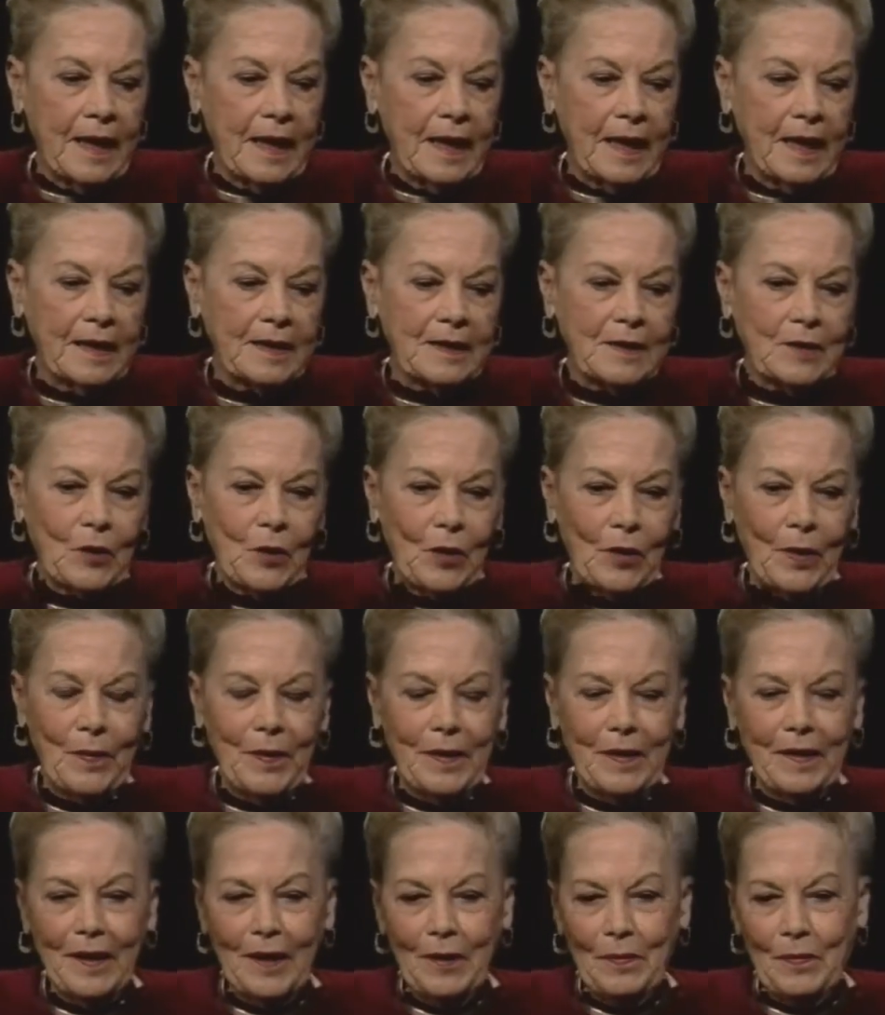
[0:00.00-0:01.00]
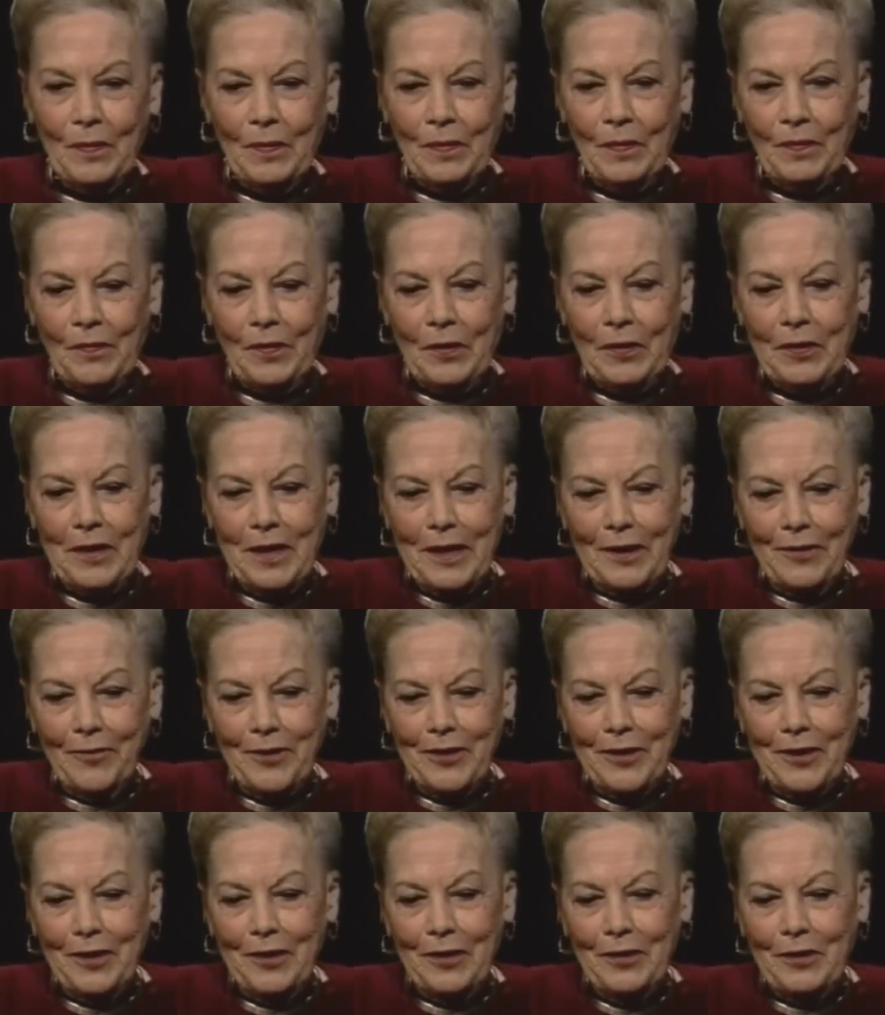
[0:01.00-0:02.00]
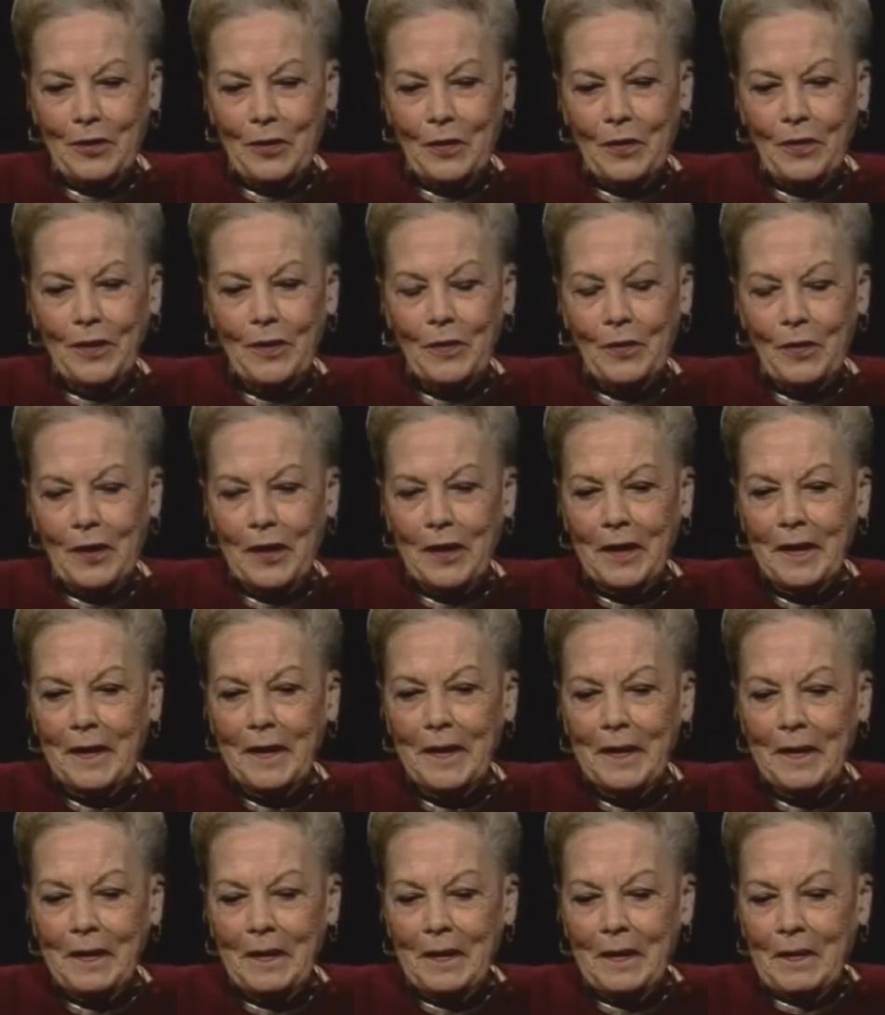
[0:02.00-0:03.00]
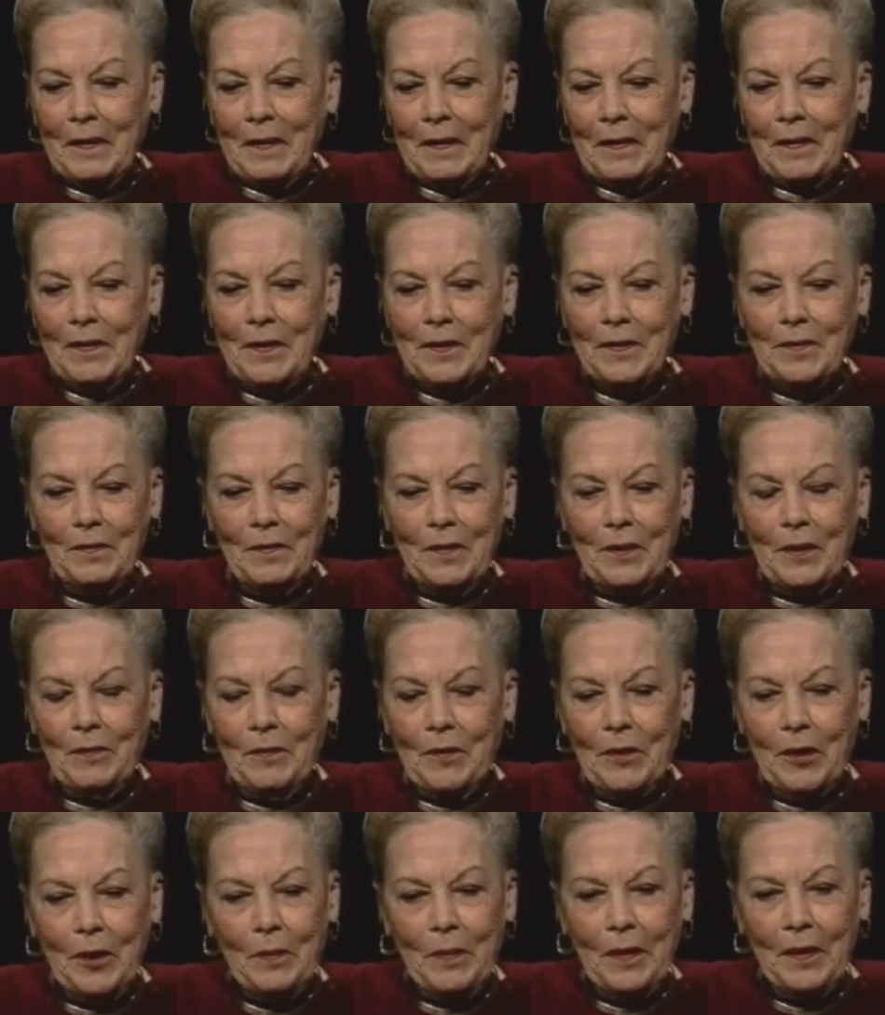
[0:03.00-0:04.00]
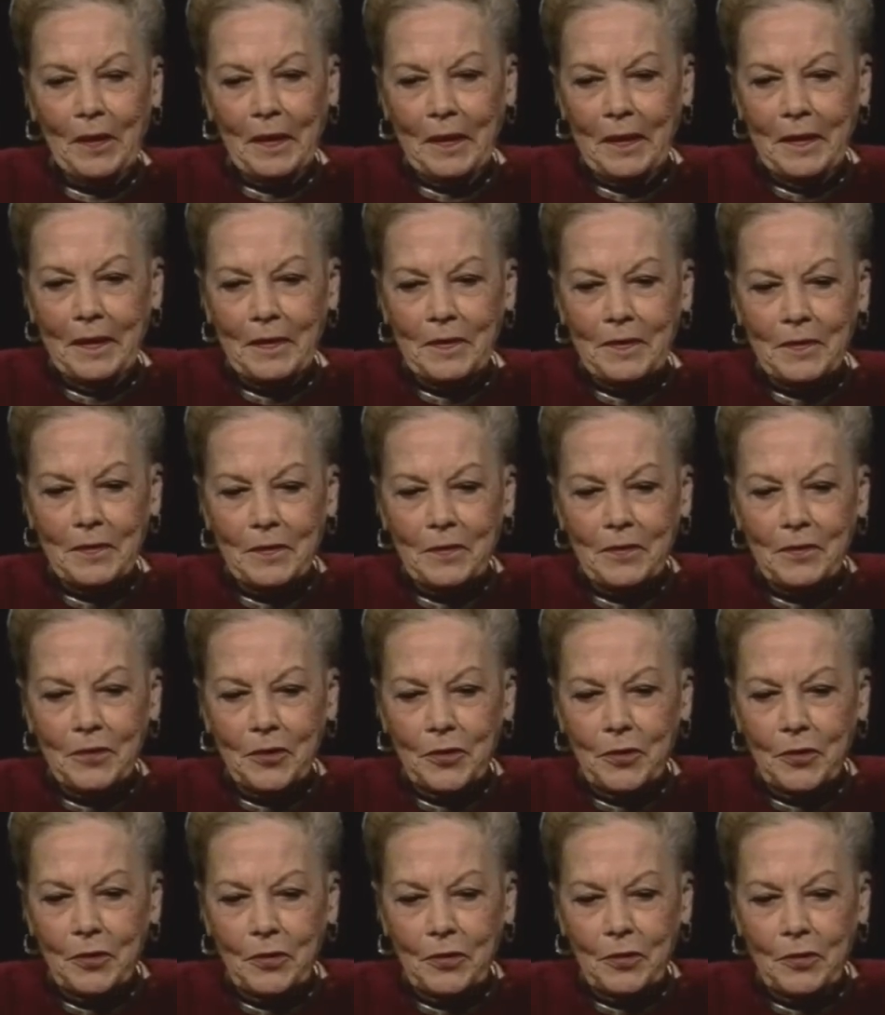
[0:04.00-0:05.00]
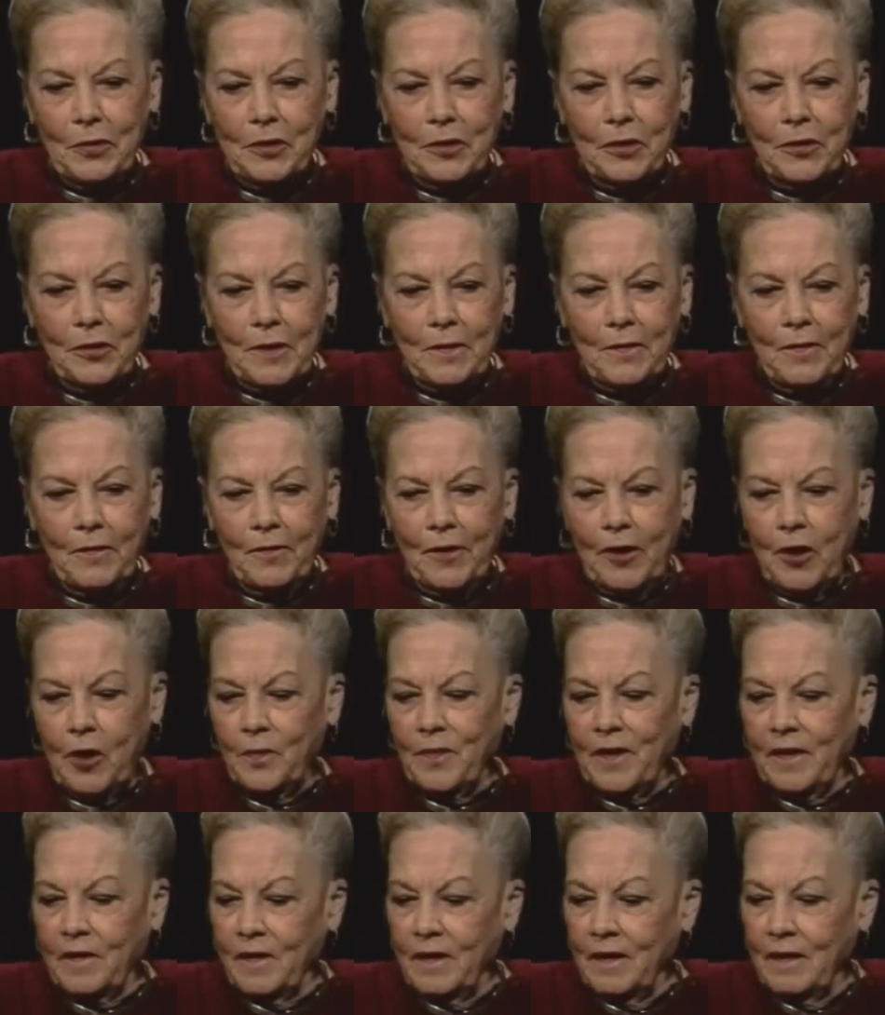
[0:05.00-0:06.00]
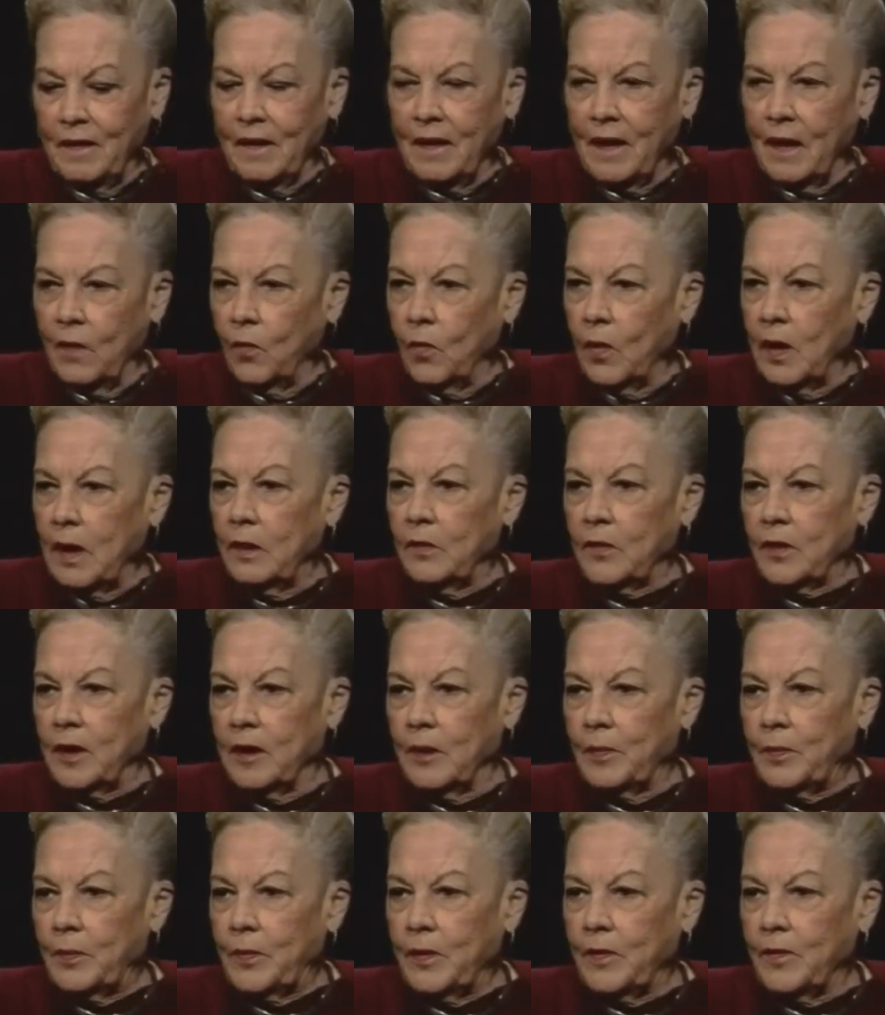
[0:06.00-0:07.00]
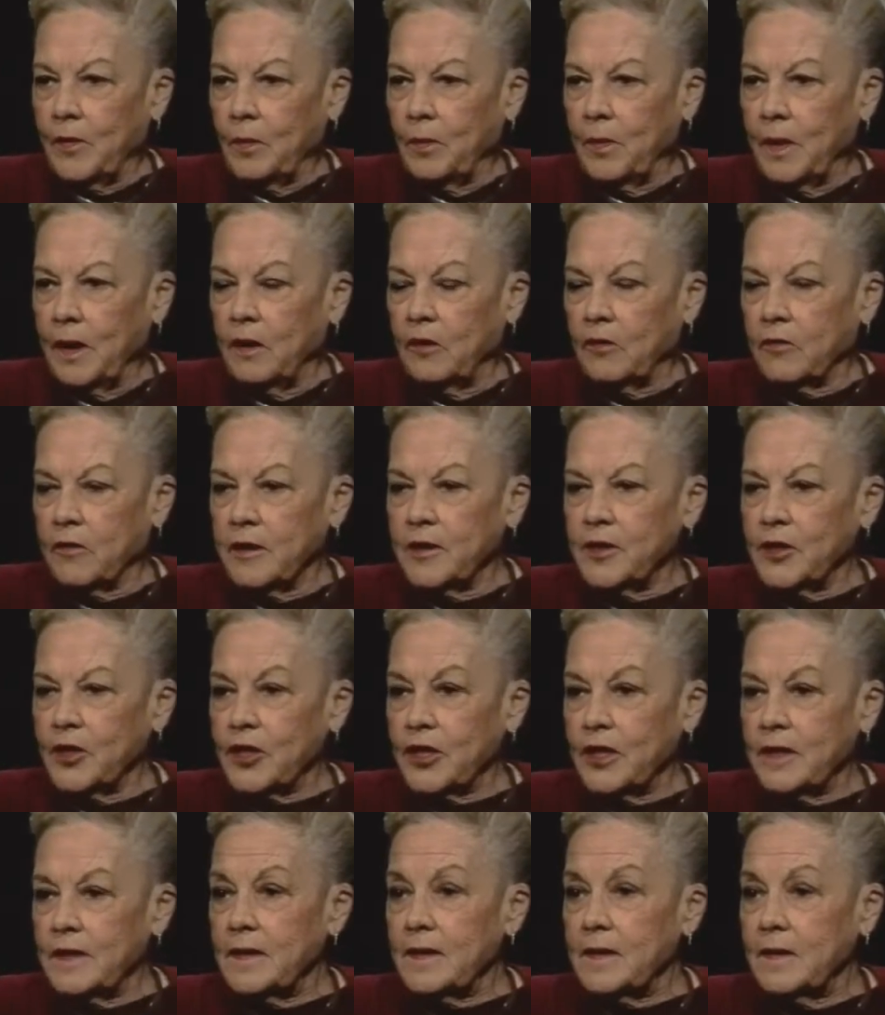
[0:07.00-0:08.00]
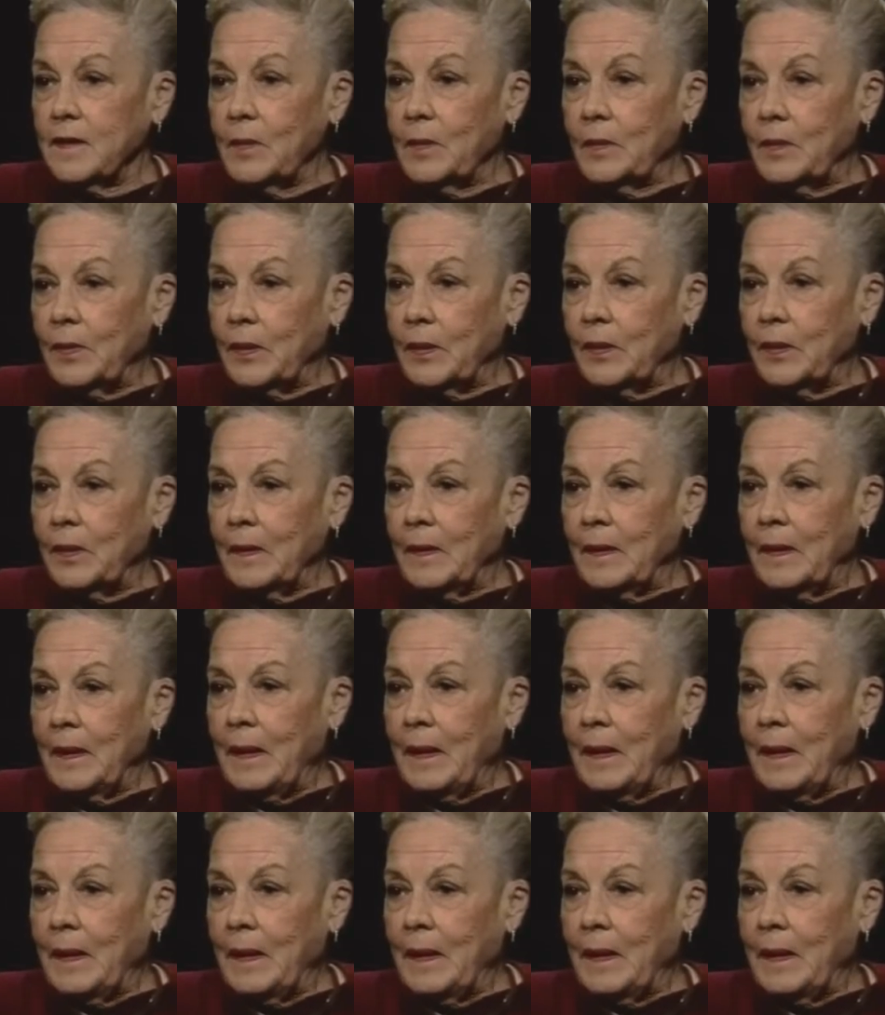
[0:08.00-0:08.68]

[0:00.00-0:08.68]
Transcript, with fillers: And so I became very interested in knowing why this a very pious Jew, Joseph of Arimathea, got wound up with a big Christian symbol.